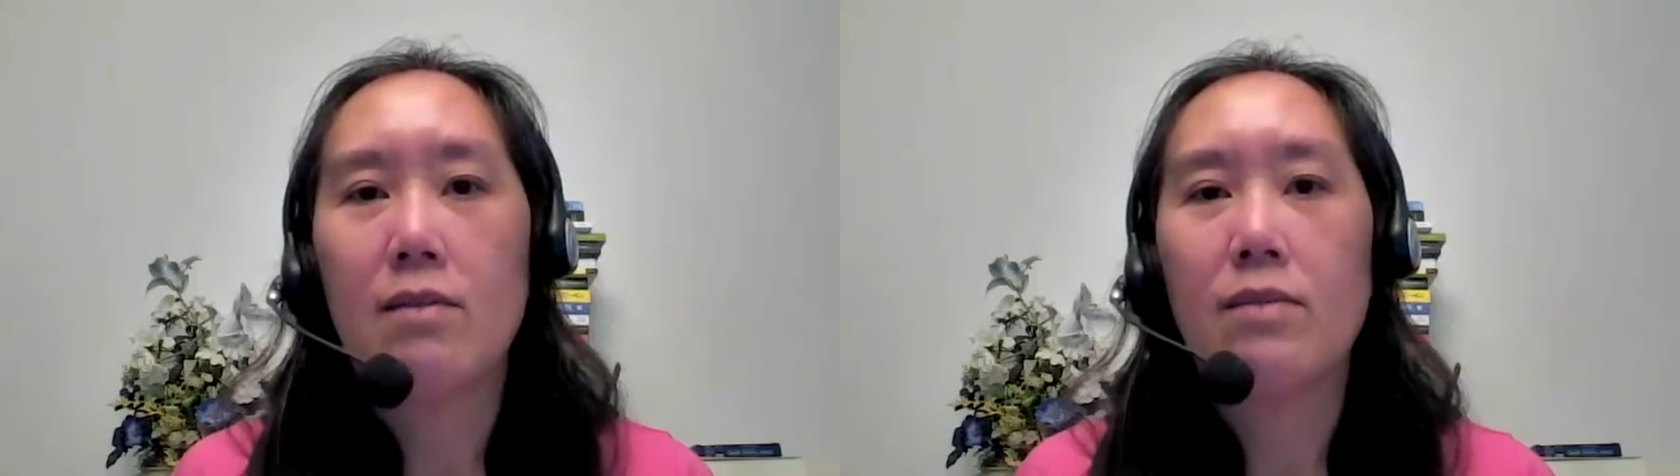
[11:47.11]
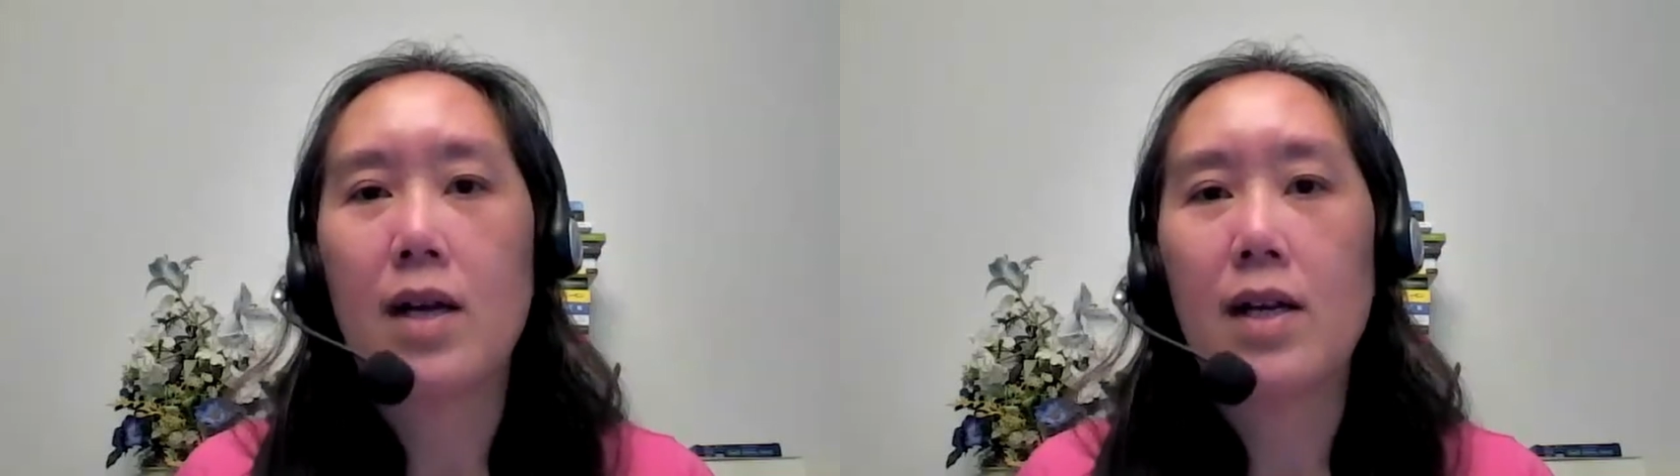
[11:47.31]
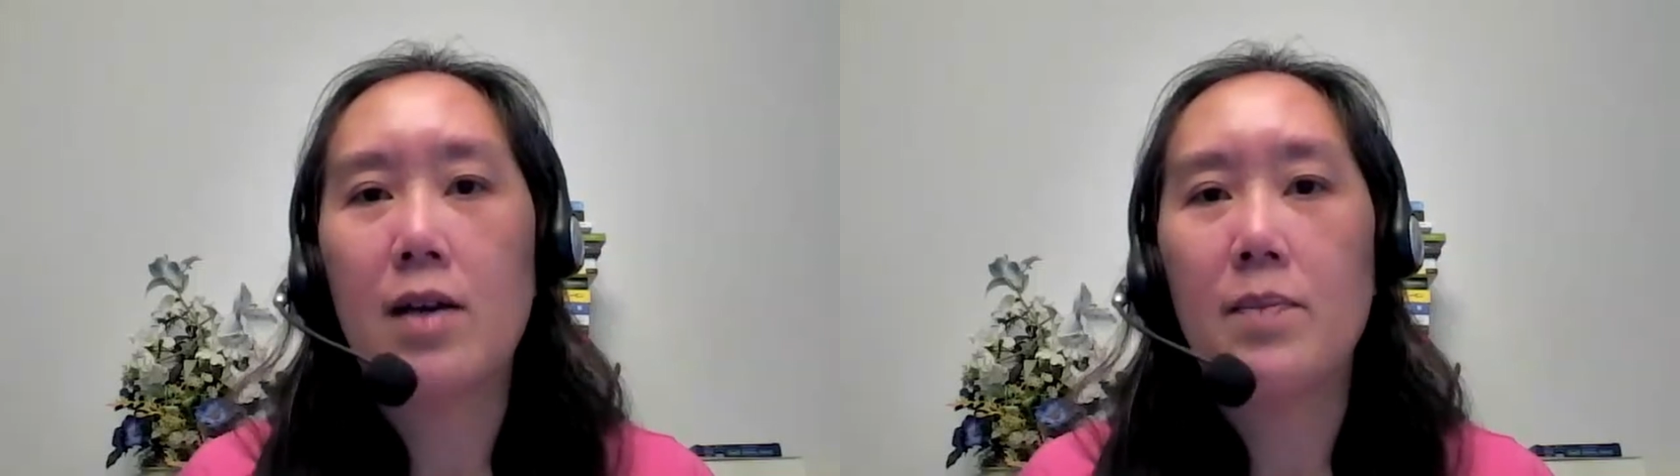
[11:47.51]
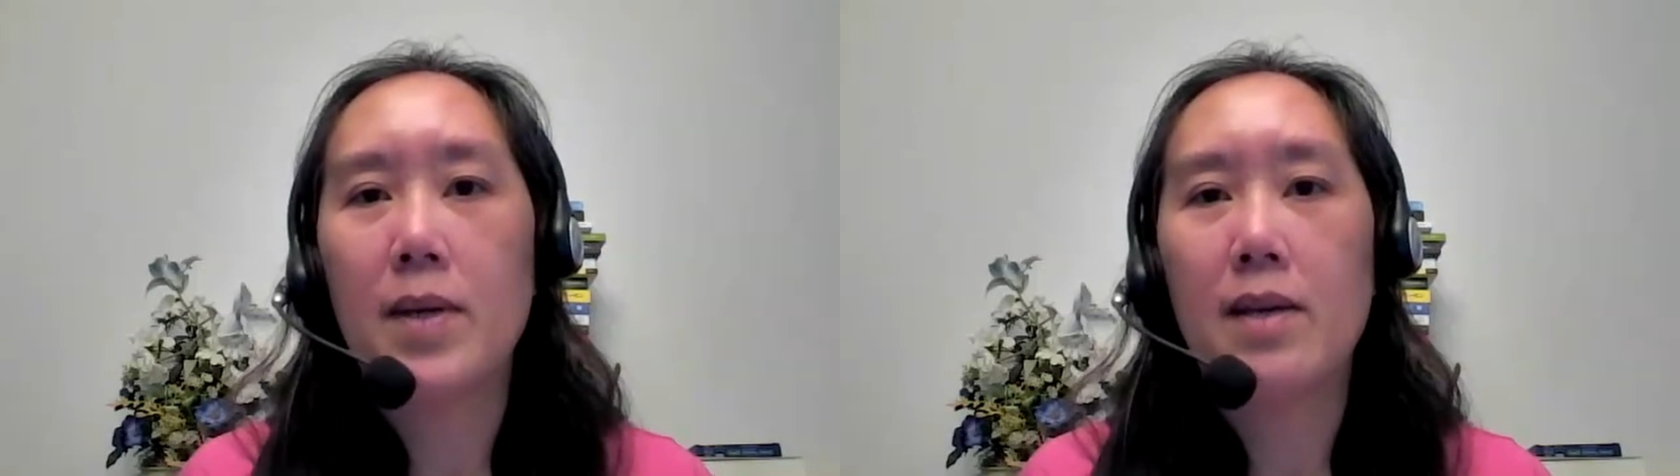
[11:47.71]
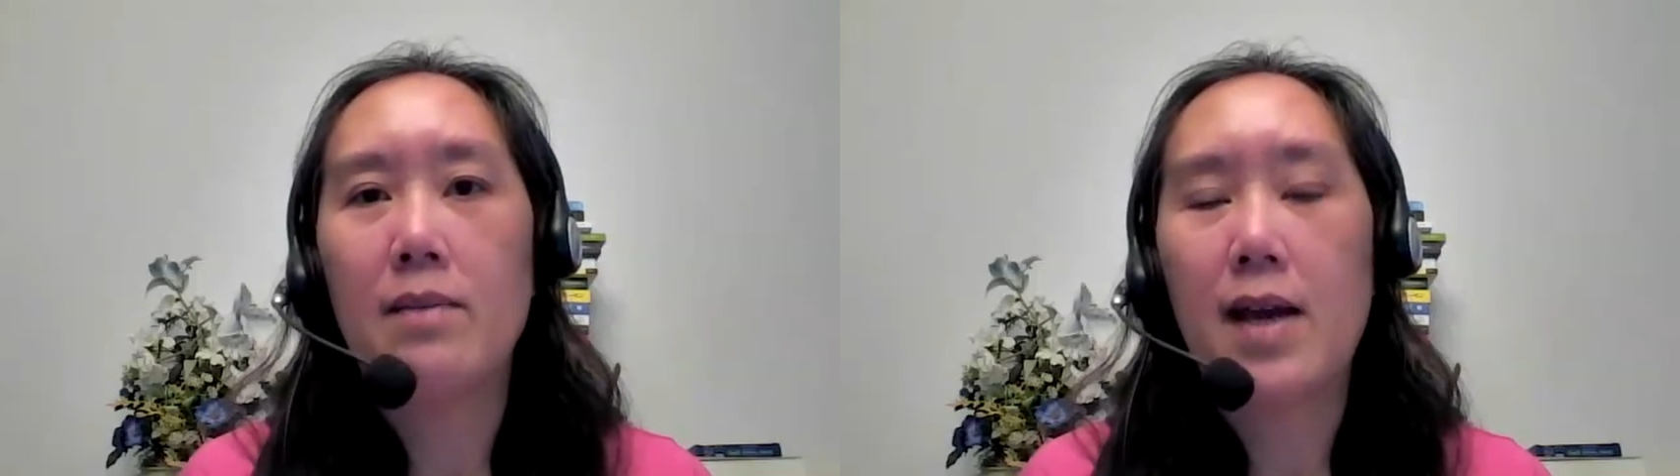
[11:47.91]
run
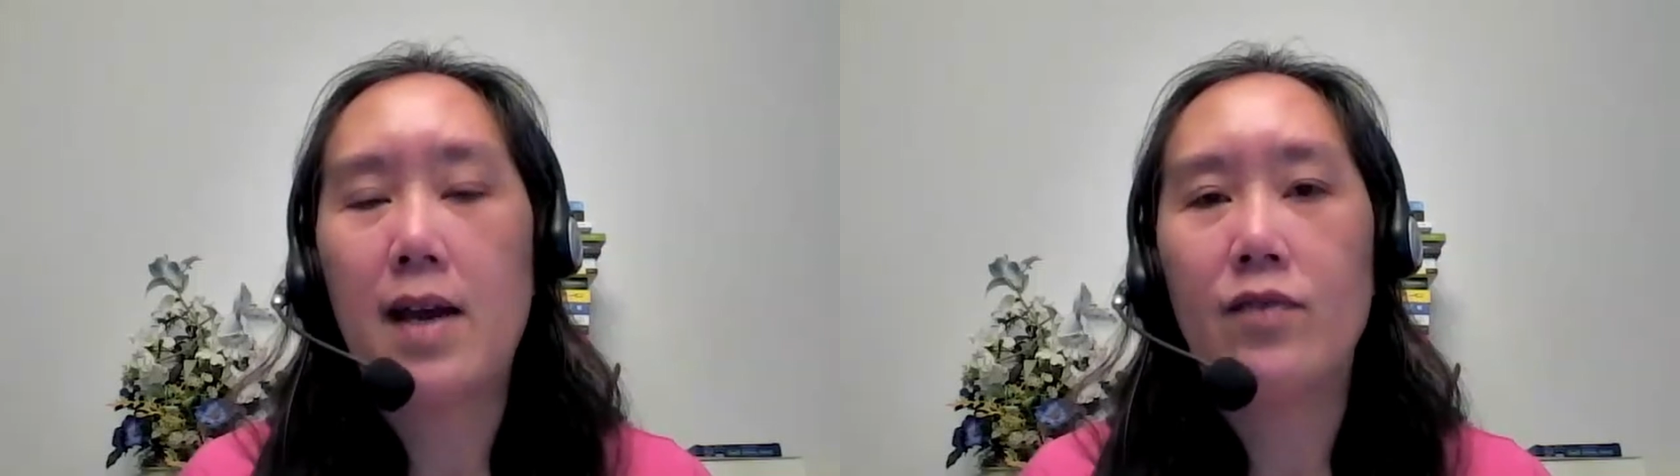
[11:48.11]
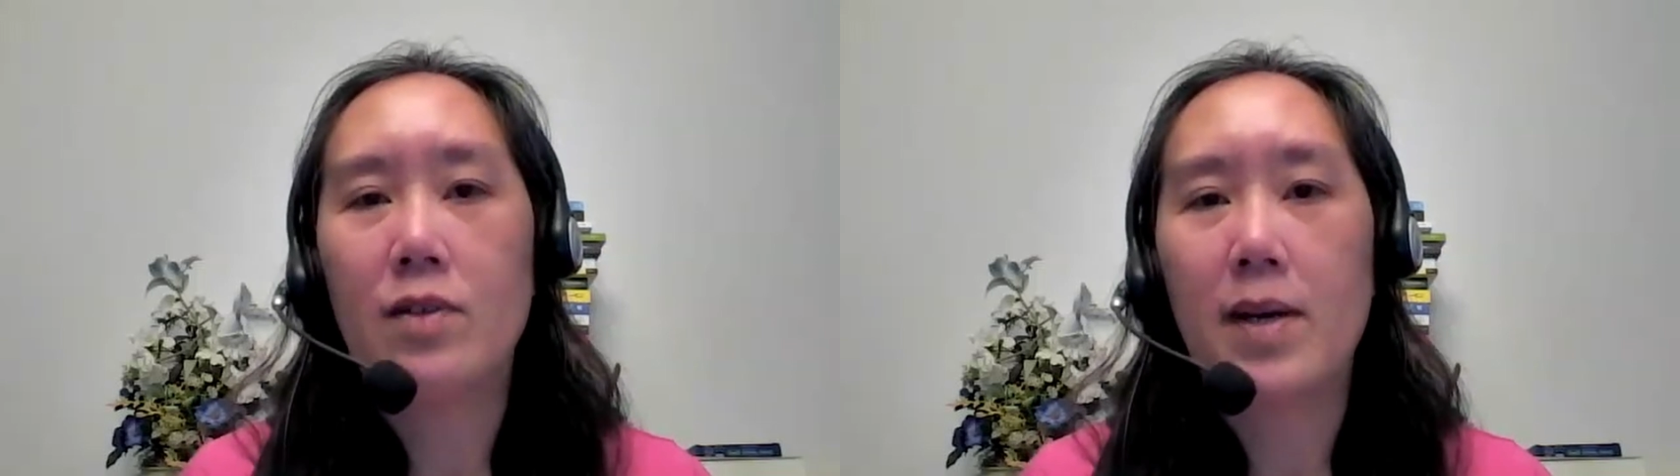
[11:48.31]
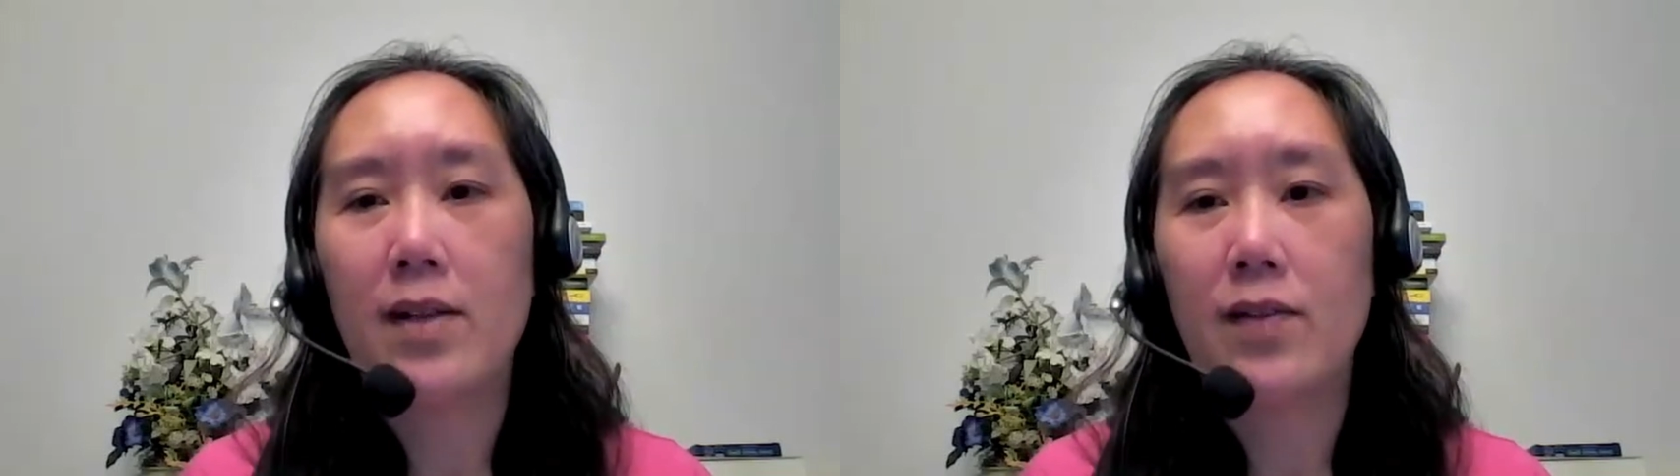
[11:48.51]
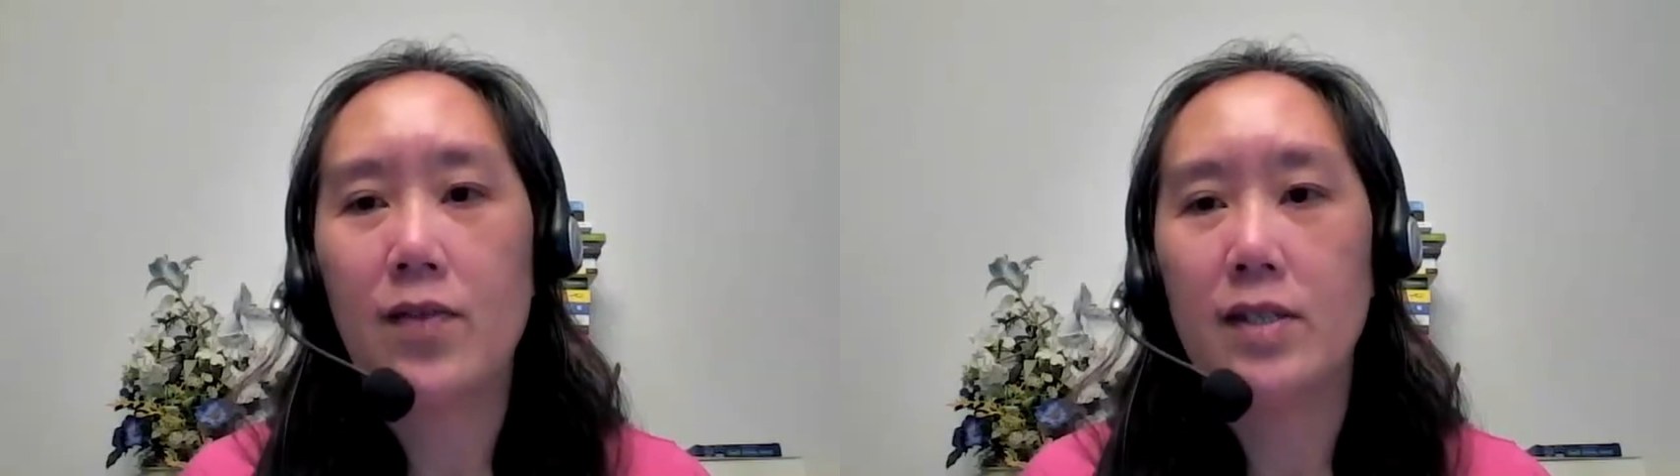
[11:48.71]
up and aftermath